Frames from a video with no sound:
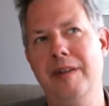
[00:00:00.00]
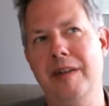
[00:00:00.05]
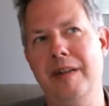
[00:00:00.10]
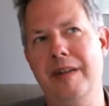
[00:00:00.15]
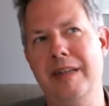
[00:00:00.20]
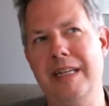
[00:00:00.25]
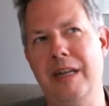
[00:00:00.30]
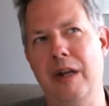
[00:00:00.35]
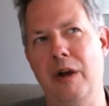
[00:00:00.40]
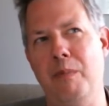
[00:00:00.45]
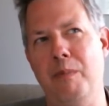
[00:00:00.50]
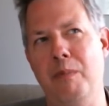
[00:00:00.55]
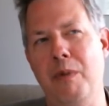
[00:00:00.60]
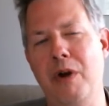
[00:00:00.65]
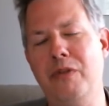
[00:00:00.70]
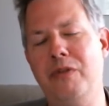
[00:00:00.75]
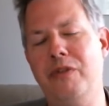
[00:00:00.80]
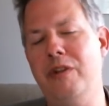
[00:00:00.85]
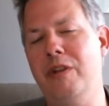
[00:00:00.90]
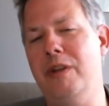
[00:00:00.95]

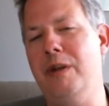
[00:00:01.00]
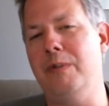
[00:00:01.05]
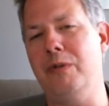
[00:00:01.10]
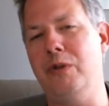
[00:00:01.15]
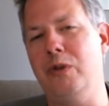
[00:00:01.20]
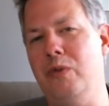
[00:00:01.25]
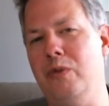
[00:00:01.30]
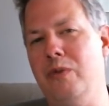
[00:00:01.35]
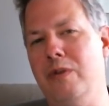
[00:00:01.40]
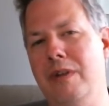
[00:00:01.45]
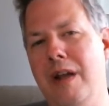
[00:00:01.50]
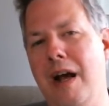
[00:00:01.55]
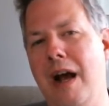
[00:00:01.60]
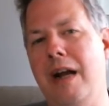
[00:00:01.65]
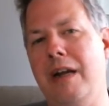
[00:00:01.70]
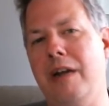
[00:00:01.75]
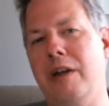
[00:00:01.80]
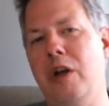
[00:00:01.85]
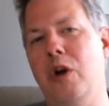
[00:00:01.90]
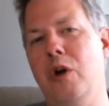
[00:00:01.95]
most of them do
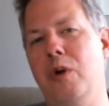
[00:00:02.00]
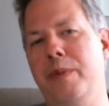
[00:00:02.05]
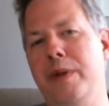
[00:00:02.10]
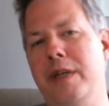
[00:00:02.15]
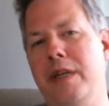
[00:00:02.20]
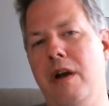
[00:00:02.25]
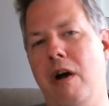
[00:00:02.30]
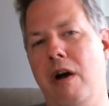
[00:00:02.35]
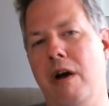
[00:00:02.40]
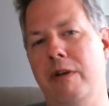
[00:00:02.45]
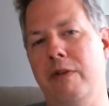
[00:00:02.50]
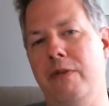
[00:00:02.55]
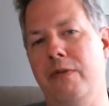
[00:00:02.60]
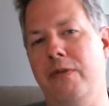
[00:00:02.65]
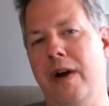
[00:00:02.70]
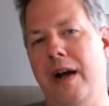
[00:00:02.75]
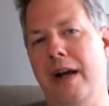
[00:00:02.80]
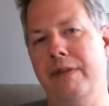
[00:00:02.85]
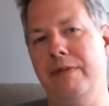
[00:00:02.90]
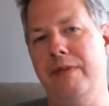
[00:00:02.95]
not go beyond
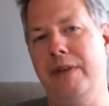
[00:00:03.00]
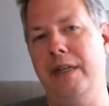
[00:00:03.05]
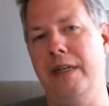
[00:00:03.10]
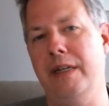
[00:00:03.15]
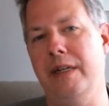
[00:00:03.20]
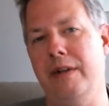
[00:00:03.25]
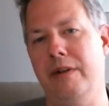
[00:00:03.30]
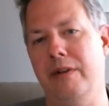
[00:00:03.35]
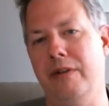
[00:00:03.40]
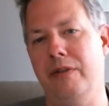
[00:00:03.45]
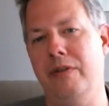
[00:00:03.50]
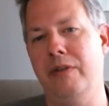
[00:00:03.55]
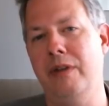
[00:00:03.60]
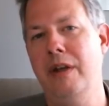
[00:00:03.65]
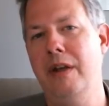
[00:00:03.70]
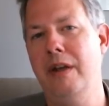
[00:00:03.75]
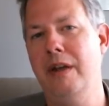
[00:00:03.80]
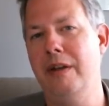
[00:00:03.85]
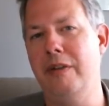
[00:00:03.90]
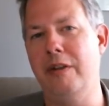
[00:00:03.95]
5
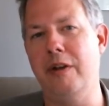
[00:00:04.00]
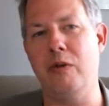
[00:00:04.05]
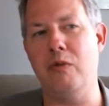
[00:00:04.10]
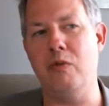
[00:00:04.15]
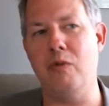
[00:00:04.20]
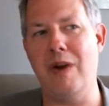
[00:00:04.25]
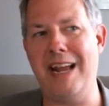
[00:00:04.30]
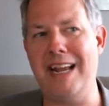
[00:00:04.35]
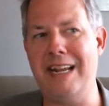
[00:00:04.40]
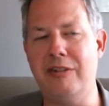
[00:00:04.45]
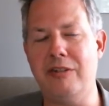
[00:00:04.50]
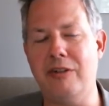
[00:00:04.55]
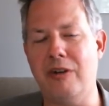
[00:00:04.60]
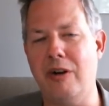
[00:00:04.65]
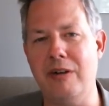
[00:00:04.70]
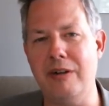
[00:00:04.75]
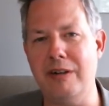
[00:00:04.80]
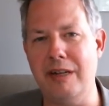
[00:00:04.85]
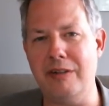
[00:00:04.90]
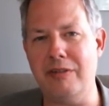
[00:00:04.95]
years. Their rates
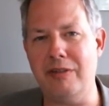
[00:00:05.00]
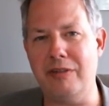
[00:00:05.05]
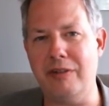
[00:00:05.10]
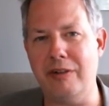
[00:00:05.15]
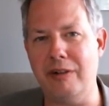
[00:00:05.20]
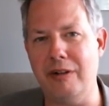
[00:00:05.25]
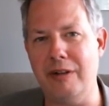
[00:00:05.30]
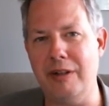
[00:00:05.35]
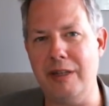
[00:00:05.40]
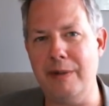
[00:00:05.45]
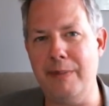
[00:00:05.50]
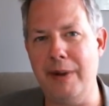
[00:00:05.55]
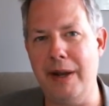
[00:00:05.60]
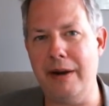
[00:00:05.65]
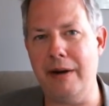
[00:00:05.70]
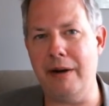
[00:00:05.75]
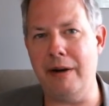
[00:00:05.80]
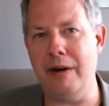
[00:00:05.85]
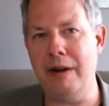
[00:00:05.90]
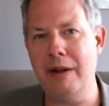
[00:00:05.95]
aren't necessarily
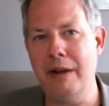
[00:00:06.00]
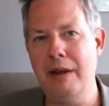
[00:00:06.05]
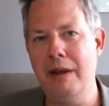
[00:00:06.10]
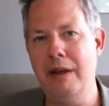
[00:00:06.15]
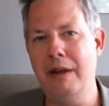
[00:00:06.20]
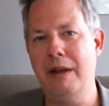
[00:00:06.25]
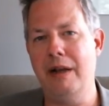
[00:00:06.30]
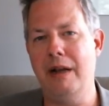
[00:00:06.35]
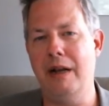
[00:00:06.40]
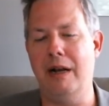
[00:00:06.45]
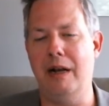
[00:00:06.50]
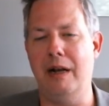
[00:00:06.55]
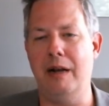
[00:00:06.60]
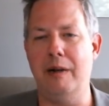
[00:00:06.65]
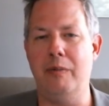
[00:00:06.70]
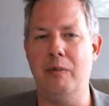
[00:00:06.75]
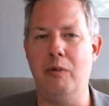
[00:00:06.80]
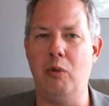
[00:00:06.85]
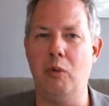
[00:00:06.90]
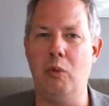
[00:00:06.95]
better.
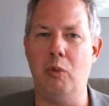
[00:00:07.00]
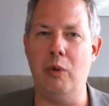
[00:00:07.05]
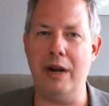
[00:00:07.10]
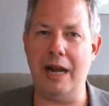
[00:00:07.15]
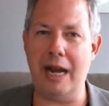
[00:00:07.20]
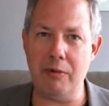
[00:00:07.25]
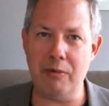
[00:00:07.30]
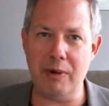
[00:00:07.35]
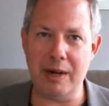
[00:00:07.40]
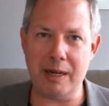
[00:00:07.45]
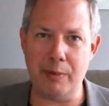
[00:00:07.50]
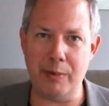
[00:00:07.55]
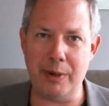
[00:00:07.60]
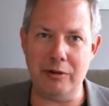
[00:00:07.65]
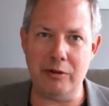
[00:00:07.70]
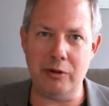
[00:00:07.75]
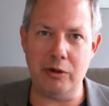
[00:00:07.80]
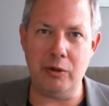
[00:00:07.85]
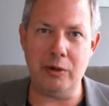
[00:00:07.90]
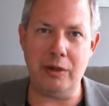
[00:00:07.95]
What I
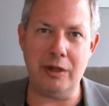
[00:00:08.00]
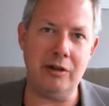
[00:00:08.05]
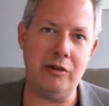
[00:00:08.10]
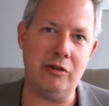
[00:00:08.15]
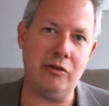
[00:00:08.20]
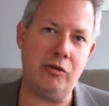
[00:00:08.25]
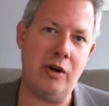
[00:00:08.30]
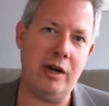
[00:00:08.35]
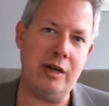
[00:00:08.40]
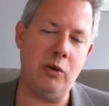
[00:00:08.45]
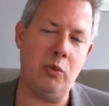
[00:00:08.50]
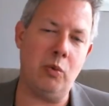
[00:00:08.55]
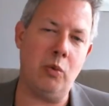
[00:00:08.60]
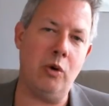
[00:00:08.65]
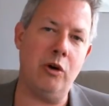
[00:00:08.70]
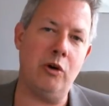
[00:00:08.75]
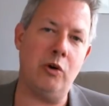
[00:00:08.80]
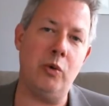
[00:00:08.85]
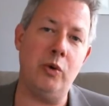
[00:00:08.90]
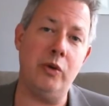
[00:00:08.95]
recommend doing is trying to
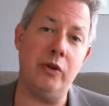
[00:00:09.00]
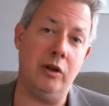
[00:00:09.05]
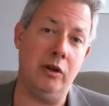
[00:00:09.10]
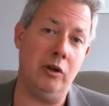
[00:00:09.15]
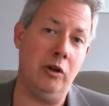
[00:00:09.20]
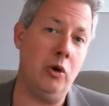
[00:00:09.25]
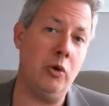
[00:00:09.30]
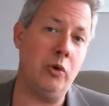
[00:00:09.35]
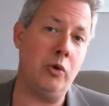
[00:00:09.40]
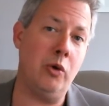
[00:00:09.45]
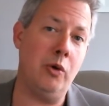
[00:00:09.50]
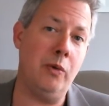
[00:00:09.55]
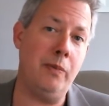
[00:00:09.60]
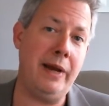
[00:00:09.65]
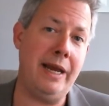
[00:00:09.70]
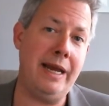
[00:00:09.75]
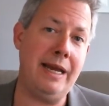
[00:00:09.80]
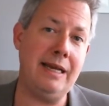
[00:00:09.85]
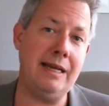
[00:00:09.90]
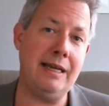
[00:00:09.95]
work with a local
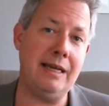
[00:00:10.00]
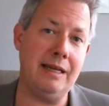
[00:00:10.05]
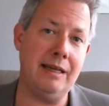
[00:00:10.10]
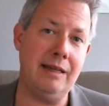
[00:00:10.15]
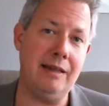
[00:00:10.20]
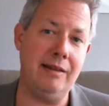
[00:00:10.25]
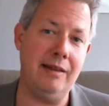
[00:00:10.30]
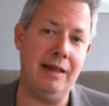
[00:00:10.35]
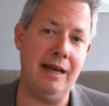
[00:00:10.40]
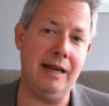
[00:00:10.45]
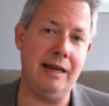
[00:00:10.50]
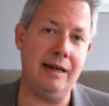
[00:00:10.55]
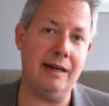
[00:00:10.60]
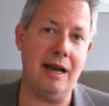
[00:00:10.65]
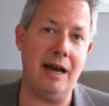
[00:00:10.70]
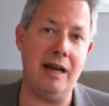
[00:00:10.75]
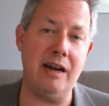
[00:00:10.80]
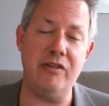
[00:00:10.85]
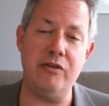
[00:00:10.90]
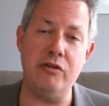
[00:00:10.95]
bank that
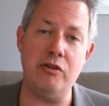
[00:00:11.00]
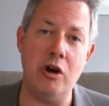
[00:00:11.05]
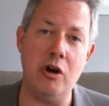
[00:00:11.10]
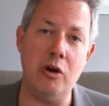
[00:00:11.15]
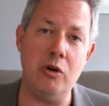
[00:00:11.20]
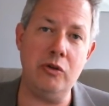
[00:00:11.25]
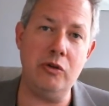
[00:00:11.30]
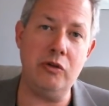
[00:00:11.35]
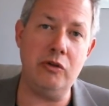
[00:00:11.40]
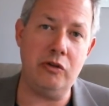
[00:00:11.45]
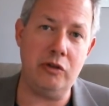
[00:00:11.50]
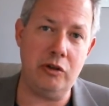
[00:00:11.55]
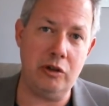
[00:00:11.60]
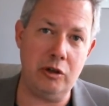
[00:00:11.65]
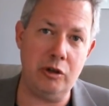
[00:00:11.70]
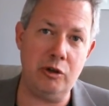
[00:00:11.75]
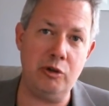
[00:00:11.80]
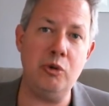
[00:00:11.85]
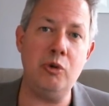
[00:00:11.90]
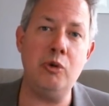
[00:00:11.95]
kind of knows
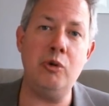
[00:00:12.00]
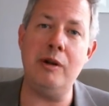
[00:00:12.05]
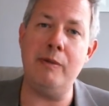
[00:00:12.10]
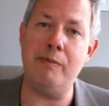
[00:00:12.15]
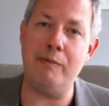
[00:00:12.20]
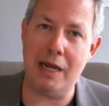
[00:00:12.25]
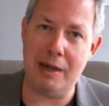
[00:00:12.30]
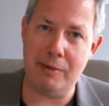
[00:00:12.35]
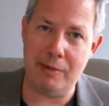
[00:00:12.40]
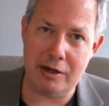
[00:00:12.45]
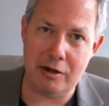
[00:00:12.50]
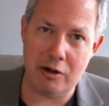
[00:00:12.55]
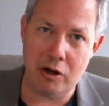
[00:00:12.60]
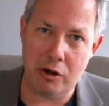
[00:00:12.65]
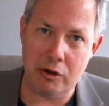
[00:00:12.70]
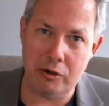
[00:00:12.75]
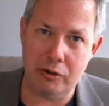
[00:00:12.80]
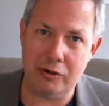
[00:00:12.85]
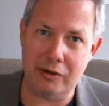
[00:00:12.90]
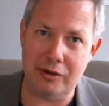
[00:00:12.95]
you and maybe
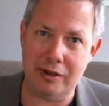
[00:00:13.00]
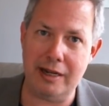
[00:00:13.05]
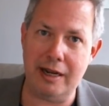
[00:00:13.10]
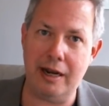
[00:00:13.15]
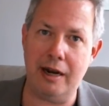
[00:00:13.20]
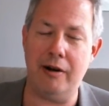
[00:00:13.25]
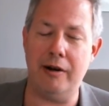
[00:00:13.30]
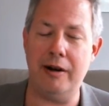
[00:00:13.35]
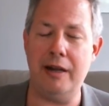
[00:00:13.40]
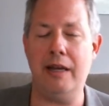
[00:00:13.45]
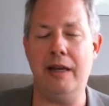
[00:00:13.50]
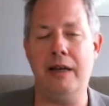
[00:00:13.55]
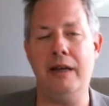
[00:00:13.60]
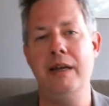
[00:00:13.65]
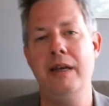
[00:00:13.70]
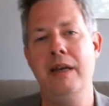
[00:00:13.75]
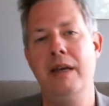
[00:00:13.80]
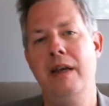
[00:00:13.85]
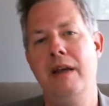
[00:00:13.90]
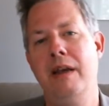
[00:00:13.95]
knows the area.
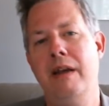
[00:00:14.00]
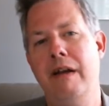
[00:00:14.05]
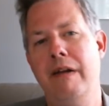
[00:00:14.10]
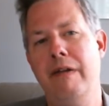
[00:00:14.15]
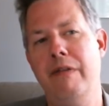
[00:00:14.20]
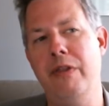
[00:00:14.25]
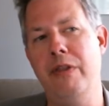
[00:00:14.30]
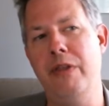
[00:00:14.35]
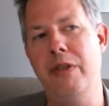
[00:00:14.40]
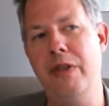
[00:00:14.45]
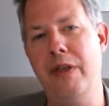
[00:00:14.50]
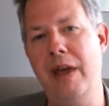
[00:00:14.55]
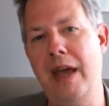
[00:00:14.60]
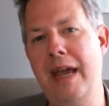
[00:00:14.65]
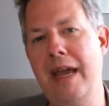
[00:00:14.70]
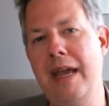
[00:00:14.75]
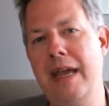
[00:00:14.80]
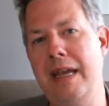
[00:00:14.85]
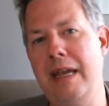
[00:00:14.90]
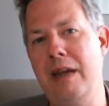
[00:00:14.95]

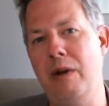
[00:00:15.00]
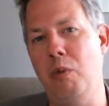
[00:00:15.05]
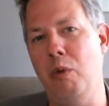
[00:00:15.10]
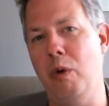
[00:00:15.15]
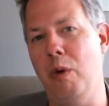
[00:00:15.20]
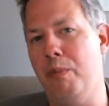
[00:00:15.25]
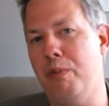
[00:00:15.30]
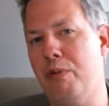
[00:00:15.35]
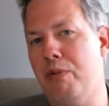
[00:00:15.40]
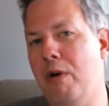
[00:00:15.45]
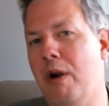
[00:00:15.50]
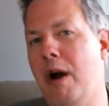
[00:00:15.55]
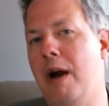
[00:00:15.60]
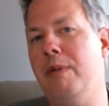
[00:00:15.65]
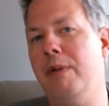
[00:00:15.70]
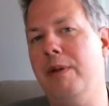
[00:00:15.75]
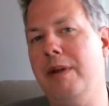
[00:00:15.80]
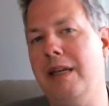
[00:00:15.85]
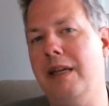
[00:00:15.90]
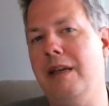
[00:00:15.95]
They will
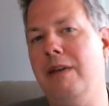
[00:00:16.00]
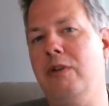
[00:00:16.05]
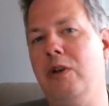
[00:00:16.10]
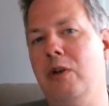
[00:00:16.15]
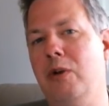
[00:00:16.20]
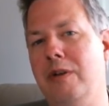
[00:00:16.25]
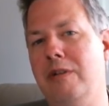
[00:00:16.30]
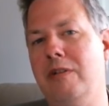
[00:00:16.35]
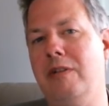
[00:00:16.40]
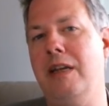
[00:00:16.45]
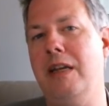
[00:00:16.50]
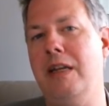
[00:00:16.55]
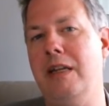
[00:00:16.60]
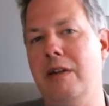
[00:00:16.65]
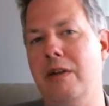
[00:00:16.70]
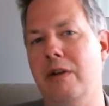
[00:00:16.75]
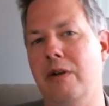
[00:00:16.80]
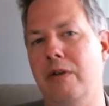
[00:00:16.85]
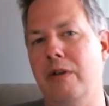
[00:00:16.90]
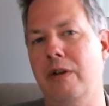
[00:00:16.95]
probably give you a
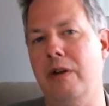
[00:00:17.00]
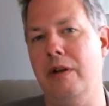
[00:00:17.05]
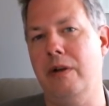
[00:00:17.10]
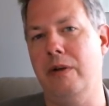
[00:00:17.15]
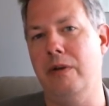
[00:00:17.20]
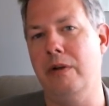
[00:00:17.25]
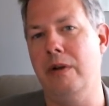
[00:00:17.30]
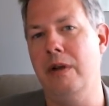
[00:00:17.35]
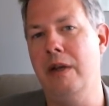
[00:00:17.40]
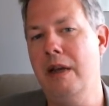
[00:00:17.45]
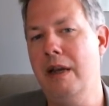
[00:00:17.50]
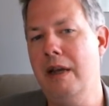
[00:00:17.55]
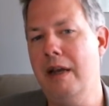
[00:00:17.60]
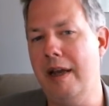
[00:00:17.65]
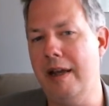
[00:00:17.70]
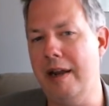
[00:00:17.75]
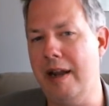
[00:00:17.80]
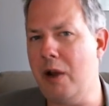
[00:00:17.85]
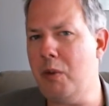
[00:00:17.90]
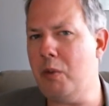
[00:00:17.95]
10-year loan.
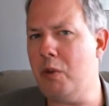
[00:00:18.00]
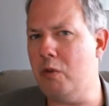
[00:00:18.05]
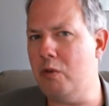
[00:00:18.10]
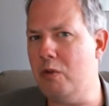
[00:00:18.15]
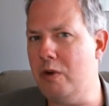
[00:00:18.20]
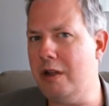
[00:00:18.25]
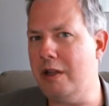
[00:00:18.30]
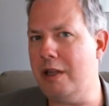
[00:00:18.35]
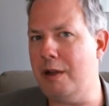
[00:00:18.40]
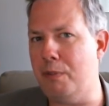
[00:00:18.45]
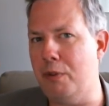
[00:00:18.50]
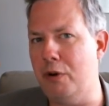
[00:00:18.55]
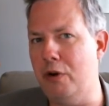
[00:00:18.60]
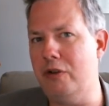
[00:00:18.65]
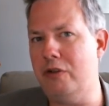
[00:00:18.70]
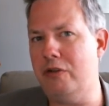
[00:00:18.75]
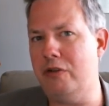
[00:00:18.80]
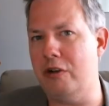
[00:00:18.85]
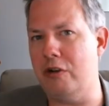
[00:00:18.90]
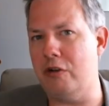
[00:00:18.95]
And I would really
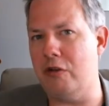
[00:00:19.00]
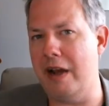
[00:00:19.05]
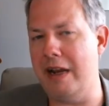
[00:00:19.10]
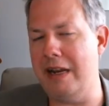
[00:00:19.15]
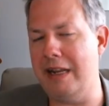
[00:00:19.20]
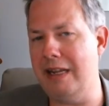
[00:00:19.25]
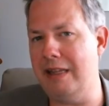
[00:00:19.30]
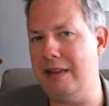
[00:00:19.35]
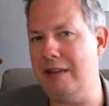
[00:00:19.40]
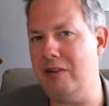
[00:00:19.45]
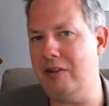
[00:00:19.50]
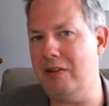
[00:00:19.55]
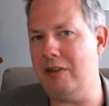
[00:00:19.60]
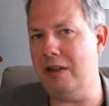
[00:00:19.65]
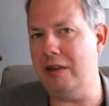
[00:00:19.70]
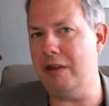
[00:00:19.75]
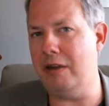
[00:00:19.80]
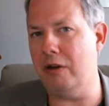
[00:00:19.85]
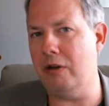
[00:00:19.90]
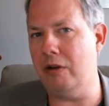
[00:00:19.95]
push to try to get these
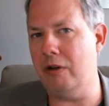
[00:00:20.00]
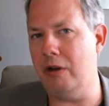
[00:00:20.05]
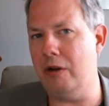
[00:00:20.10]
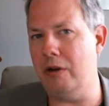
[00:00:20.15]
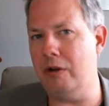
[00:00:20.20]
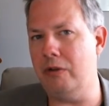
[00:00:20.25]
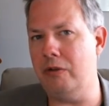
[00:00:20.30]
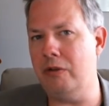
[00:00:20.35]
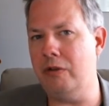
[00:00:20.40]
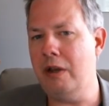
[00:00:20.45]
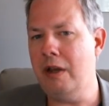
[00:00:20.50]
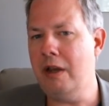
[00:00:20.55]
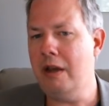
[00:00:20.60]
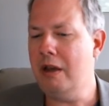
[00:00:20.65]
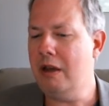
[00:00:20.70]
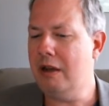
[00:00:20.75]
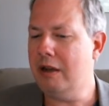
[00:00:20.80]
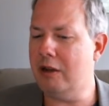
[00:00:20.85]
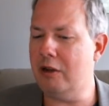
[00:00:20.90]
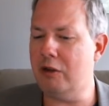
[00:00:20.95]
10-year loans
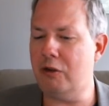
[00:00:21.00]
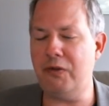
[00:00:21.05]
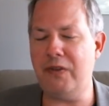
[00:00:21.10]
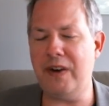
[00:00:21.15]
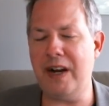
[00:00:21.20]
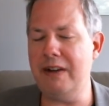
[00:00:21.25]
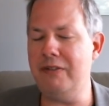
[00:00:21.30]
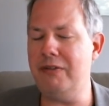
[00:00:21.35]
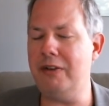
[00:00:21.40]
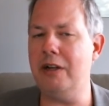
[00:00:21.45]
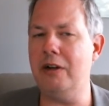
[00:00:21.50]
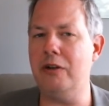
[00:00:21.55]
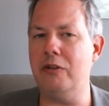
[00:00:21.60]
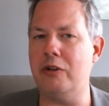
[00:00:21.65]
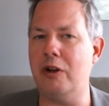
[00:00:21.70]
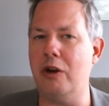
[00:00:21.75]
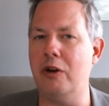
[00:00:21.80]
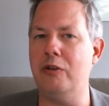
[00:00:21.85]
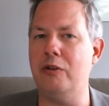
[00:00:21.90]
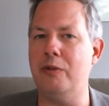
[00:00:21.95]
because 5 years
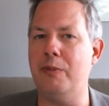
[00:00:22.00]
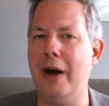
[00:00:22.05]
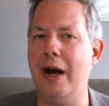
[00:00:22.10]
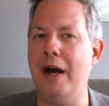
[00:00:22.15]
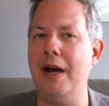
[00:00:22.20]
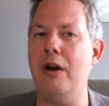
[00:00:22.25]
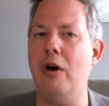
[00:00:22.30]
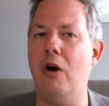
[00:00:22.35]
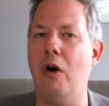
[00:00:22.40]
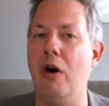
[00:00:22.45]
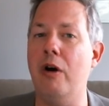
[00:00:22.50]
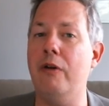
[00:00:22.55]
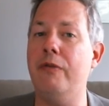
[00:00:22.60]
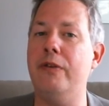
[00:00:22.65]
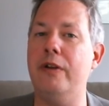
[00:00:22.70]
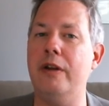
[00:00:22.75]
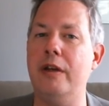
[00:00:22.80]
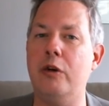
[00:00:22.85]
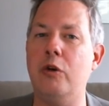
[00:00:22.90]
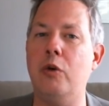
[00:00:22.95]
goes by
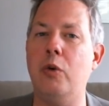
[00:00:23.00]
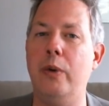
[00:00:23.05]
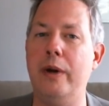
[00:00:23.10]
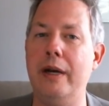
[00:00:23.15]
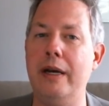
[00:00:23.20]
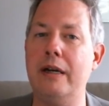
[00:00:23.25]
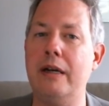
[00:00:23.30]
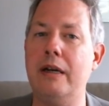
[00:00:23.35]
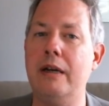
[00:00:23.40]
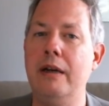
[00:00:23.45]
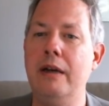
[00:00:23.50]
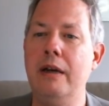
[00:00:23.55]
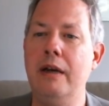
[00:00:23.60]
awfully quick.